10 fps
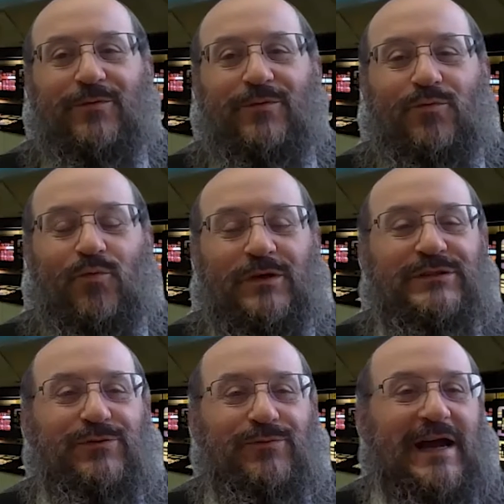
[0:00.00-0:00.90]

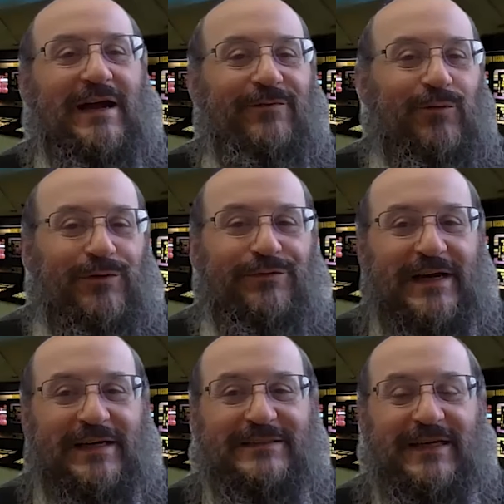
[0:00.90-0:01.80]
Once you have all of
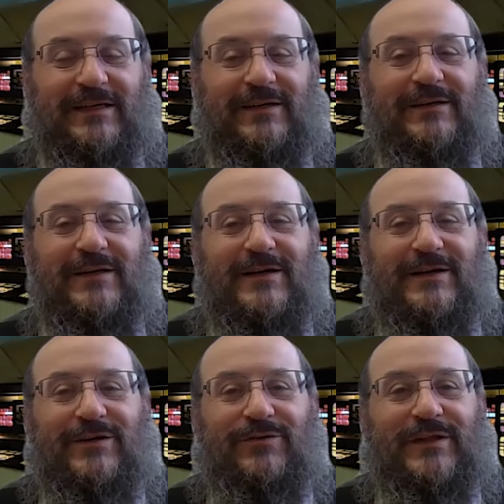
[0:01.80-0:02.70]
that data,
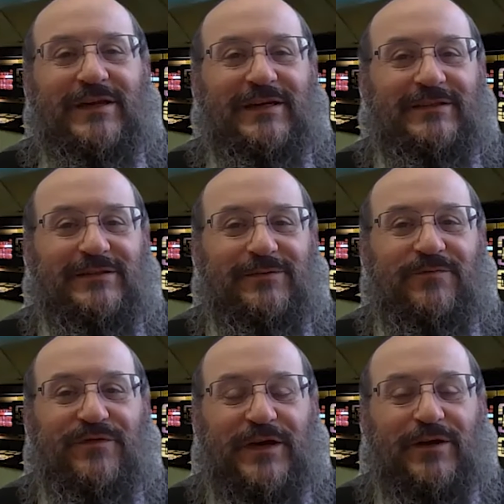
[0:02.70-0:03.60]
you then need to
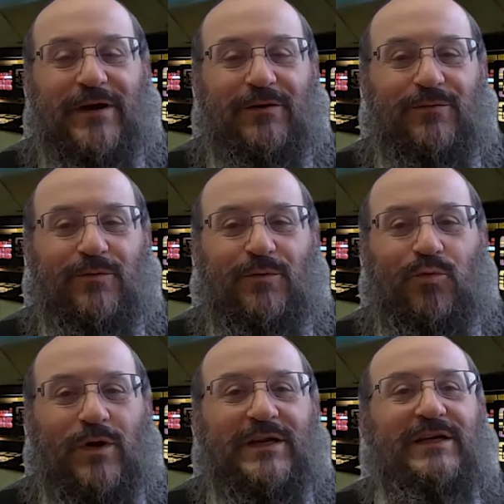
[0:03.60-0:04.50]
figure out, well,
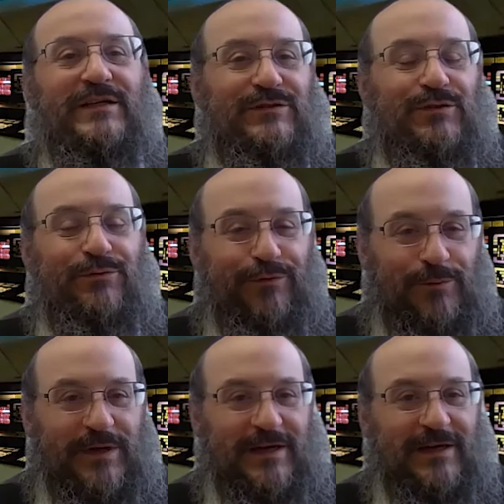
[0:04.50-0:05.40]
what can it do for
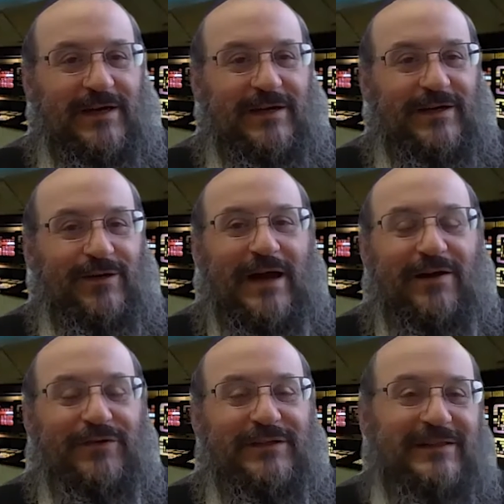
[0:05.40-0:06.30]
me?
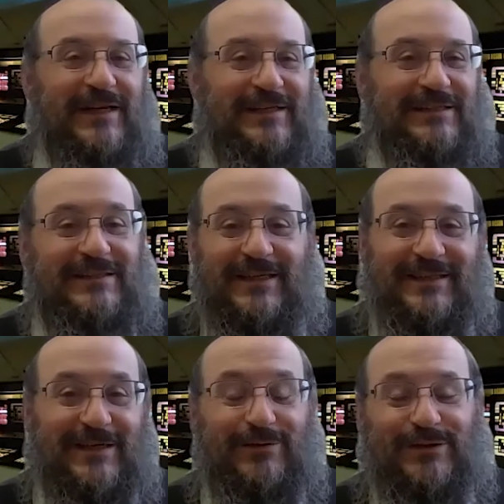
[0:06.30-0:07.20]
Having the data sitting
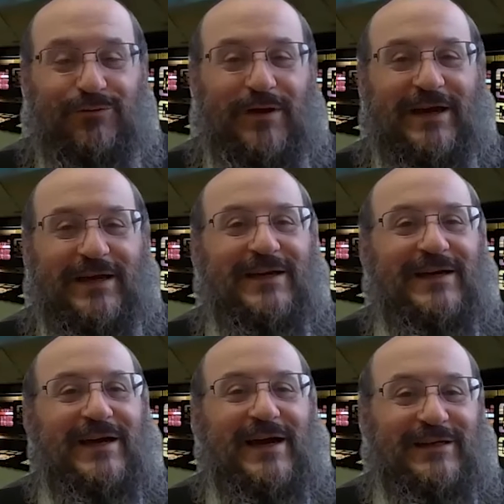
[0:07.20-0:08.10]
there is great,
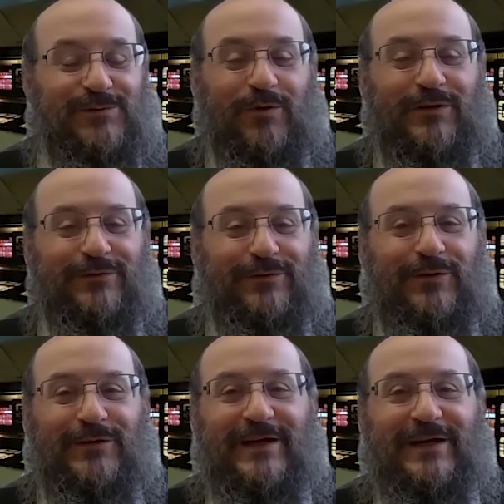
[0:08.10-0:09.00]
and it's
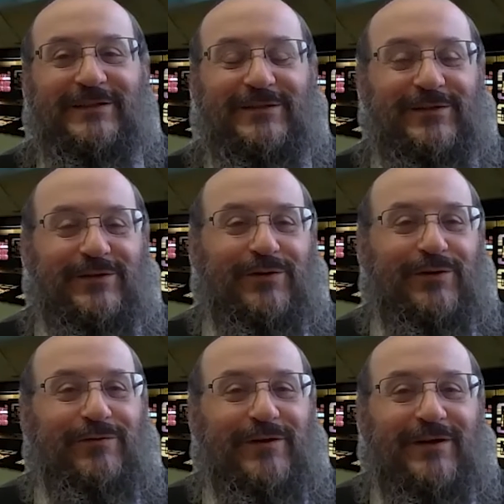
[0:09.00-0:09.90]
wonderful, and
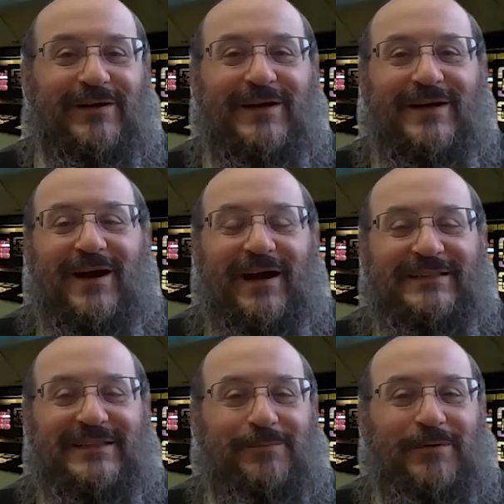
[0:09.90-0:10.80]
your
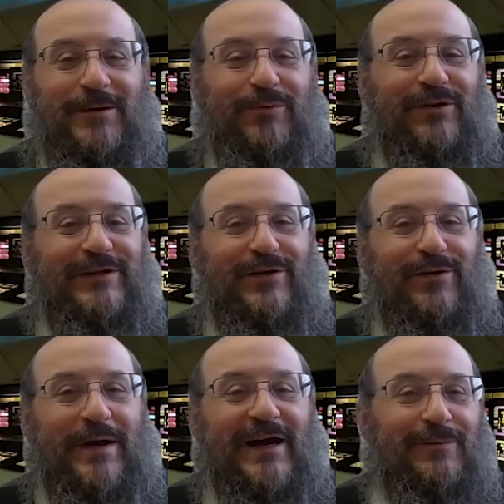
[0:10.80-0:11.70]
IT people and your
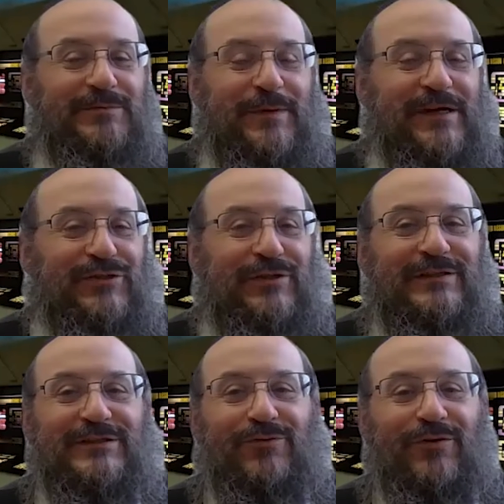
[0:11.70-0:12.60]
backup
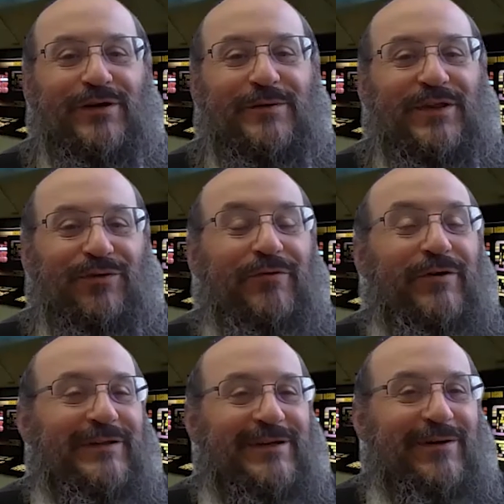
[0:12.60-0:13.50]
specialists are all going to be
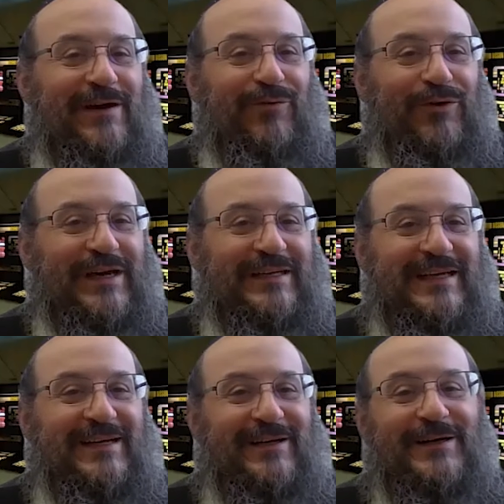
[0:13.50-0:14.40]
thrilled that you have all that
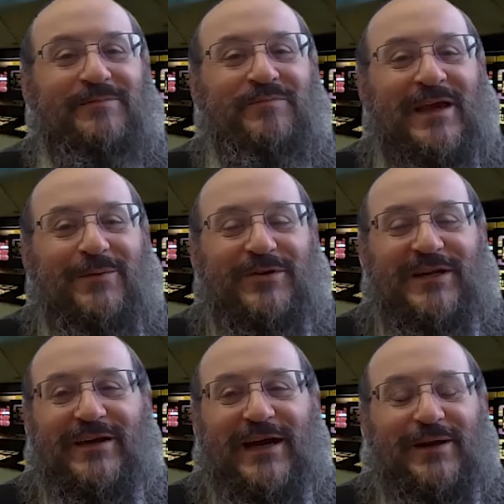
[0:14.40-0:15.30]
data. But
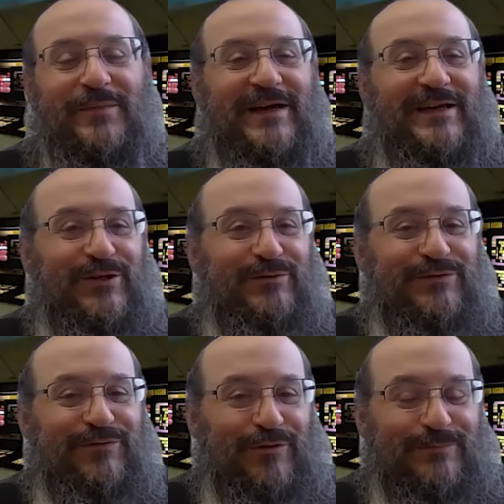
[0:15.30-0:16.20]
now you got to make it
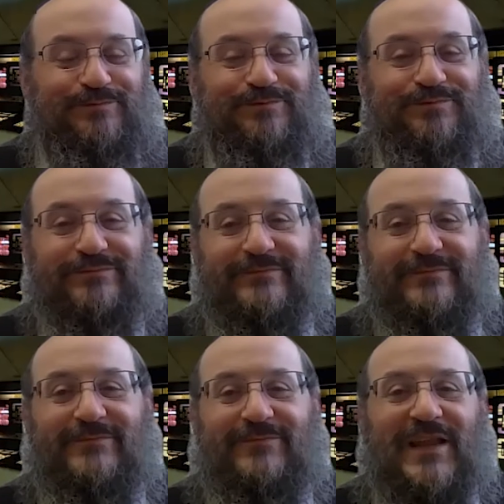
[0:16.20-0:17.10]
useful.
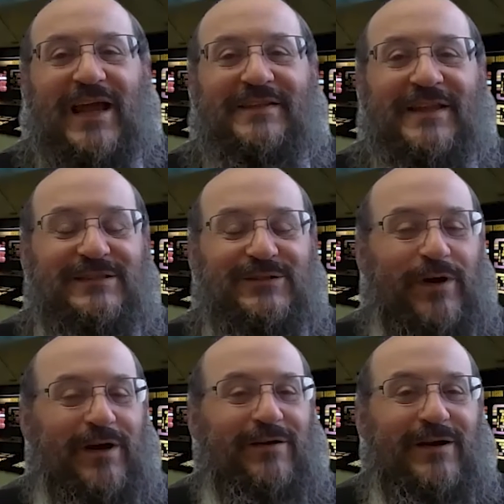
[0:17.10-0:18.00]
And that's
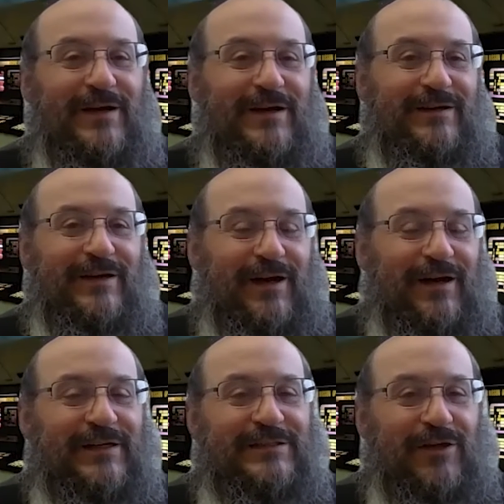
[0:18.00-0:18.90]
where a
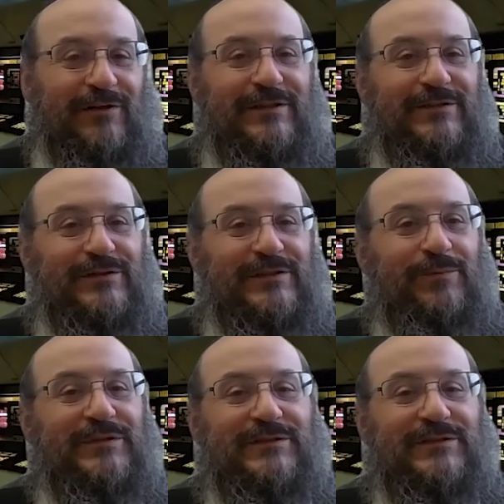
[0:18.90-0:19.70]
consultant or someone to